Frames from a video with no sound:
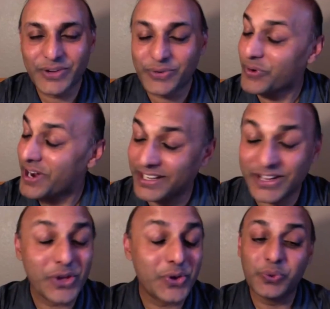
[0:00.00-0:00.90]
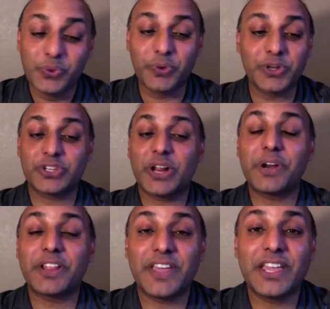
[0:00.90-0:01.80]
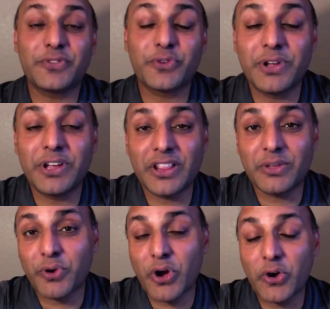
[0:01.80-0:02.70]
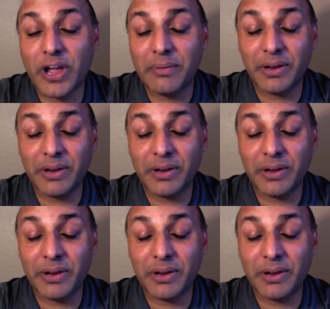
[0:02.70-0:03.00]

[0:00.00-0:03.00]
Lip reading: Right. Well, Richard, I want to thank you for being on the program,